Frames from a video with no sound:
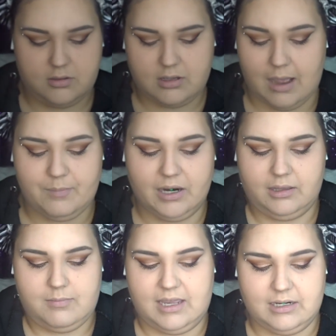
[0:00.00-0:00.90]
I
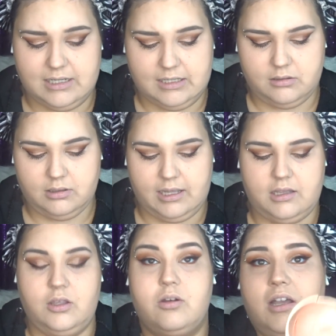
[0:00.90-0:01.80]
barely made a dent.
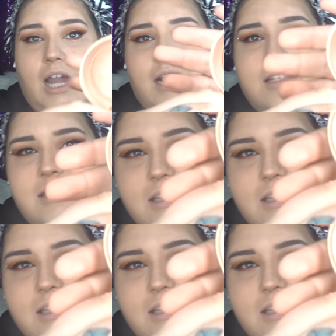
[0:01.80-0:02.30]
Like you can kind of see